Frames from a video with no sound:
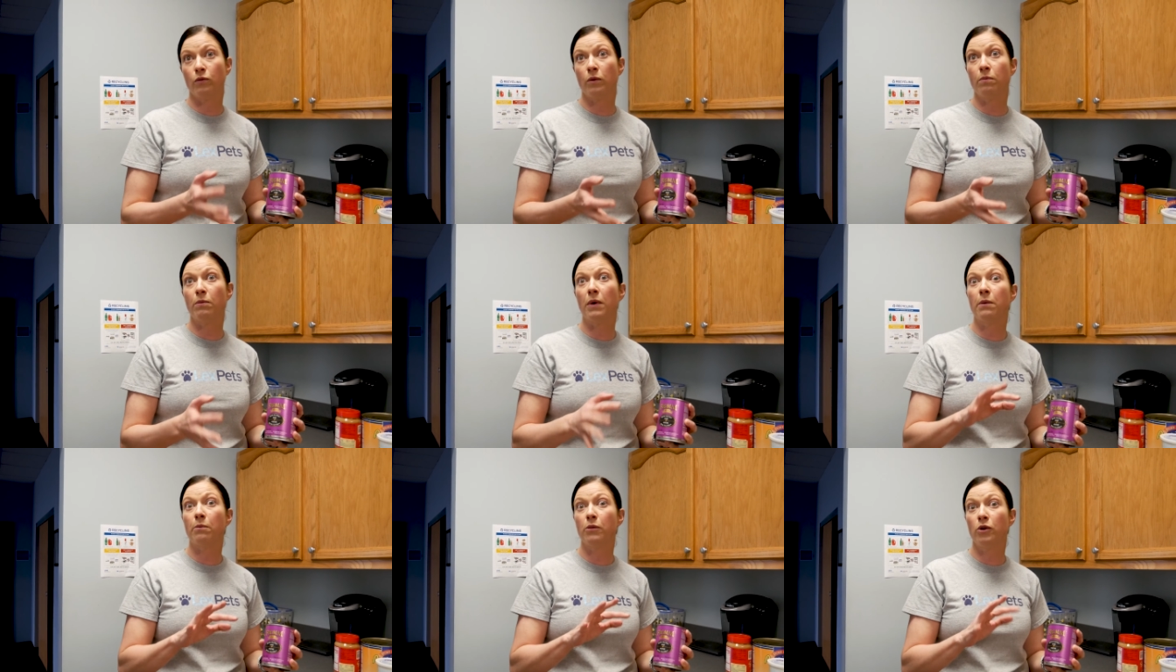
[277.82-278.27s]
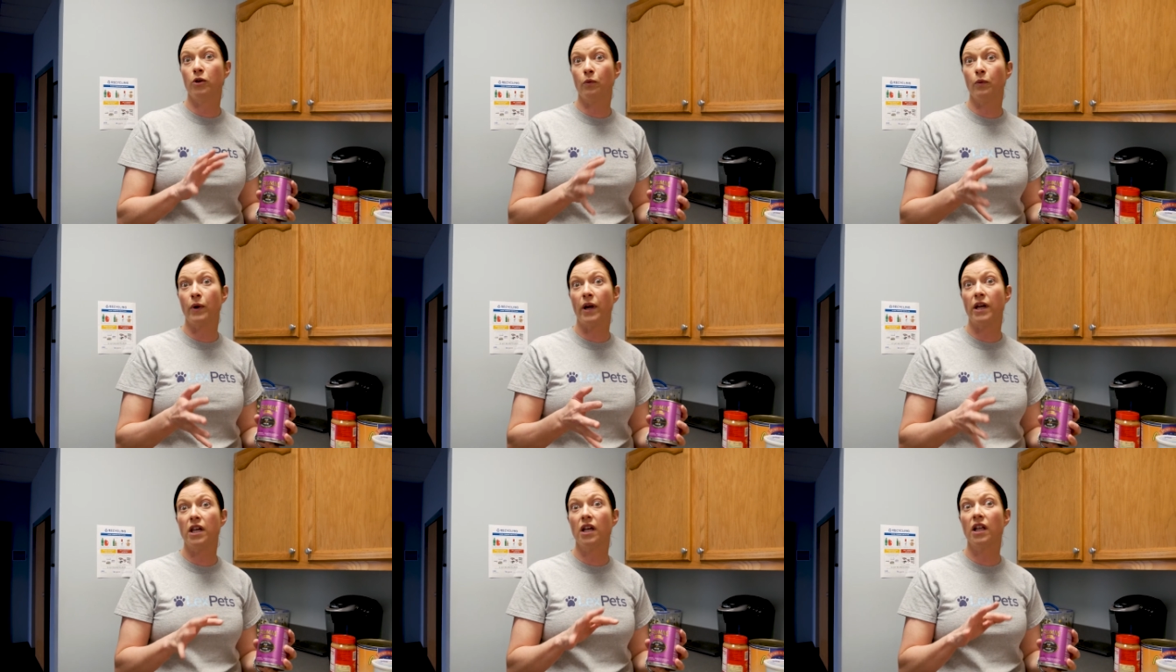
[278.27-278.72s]
remember to
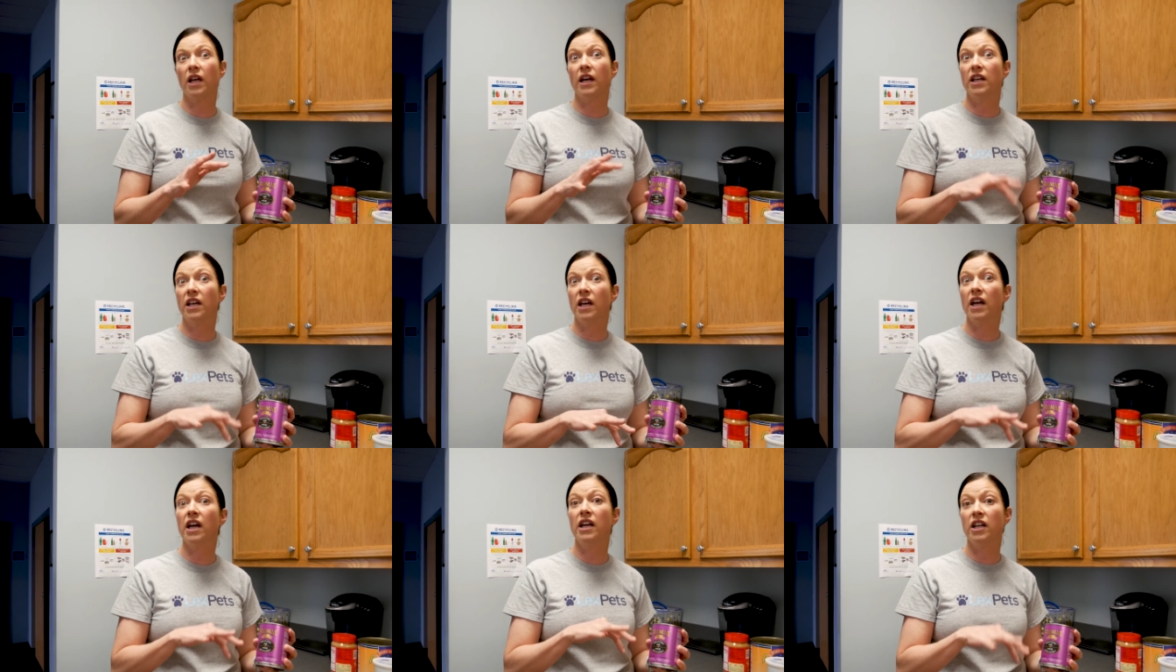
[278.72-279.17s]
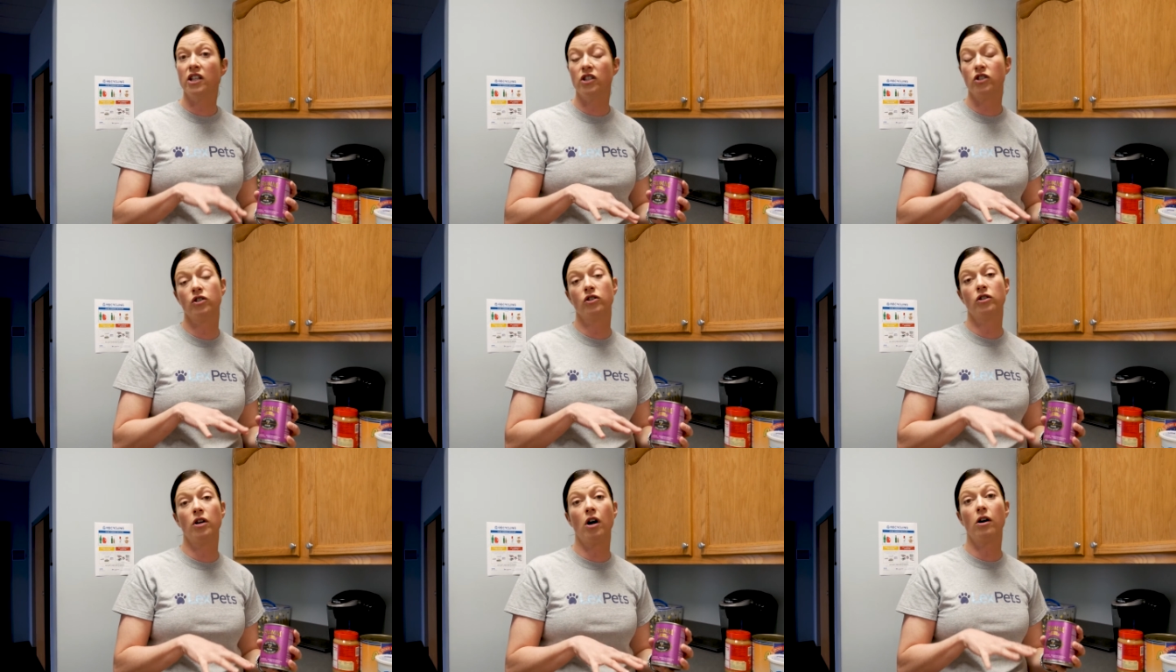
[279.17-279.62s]
regulate it
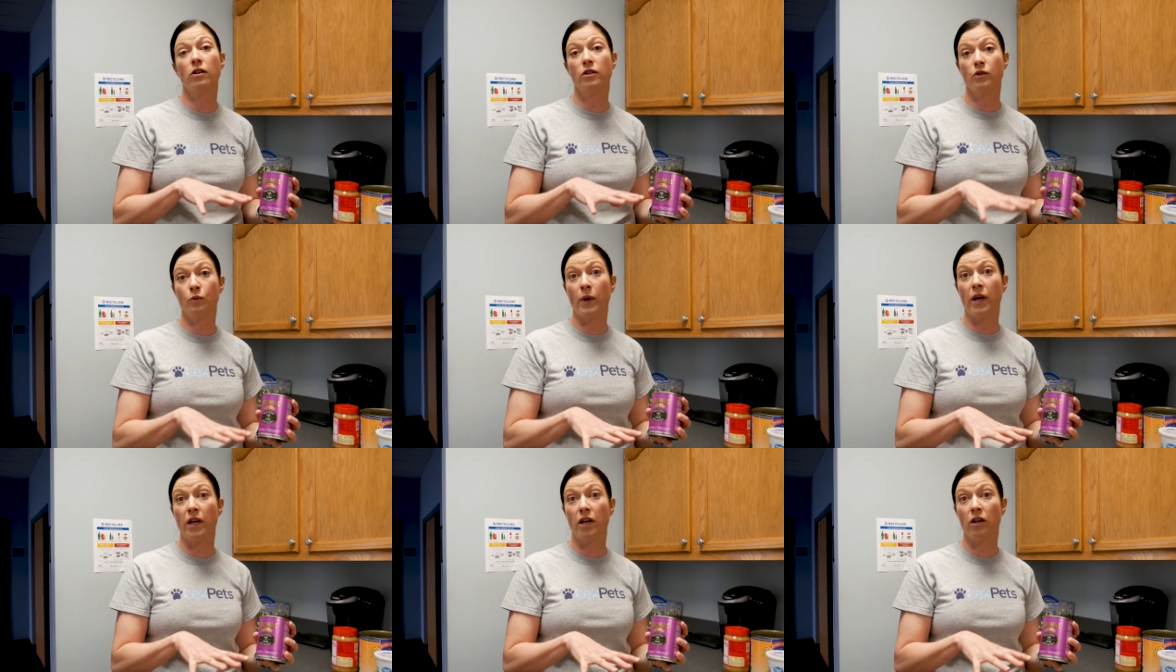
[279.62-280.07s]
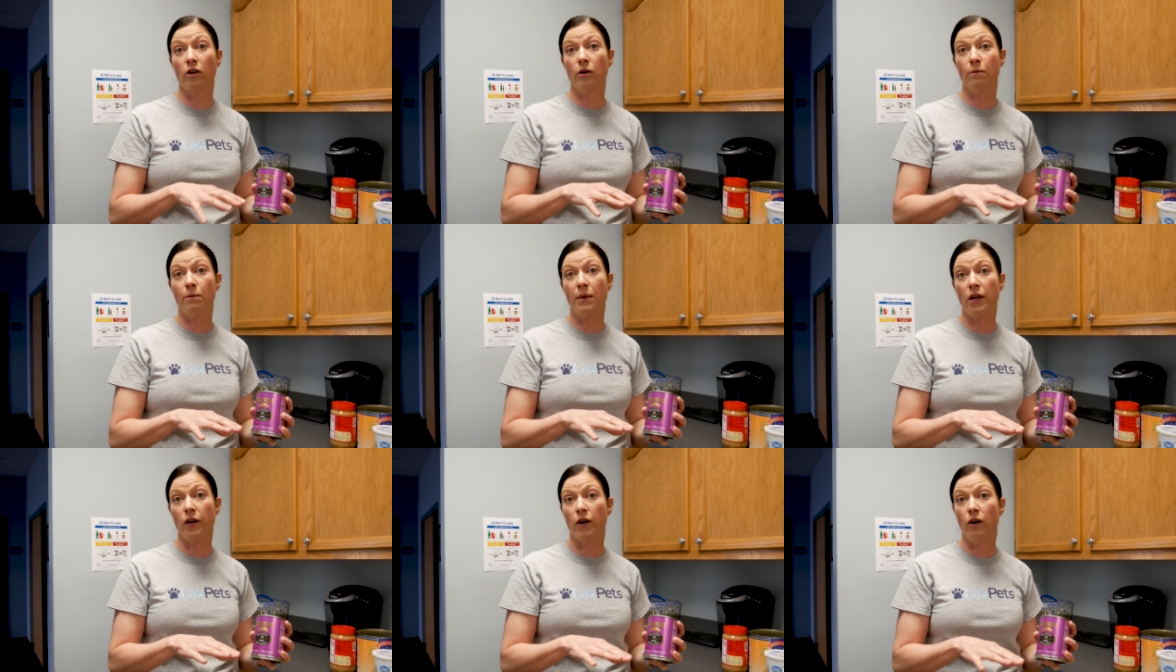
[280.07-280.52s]
against your dog's regular
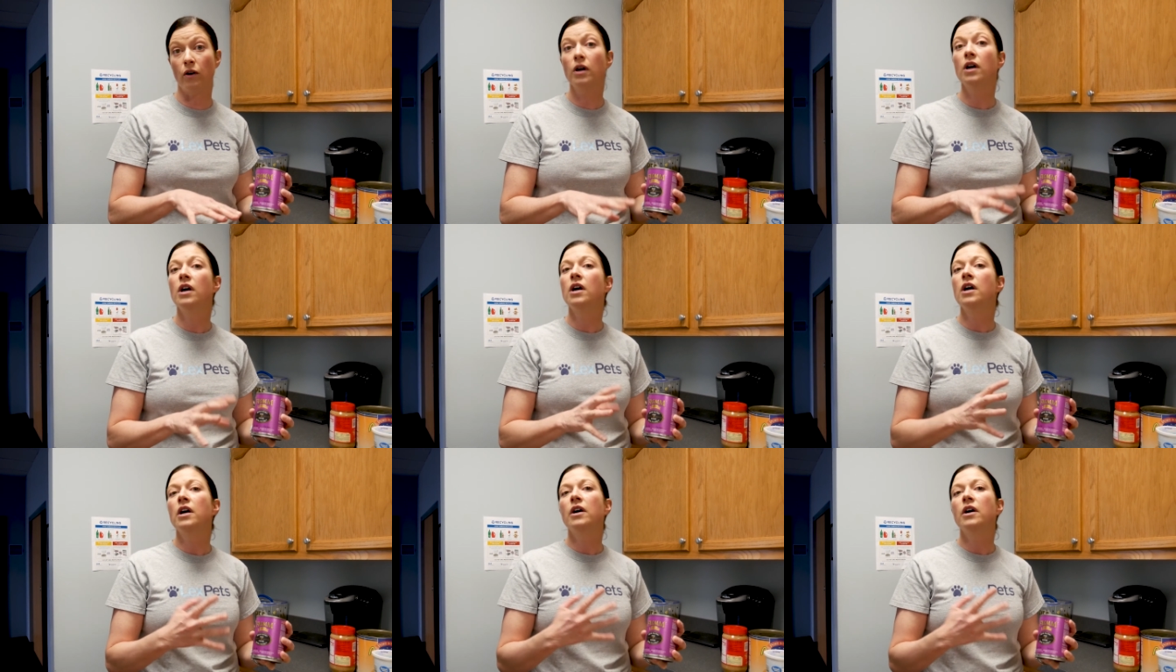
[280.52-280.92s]
meal.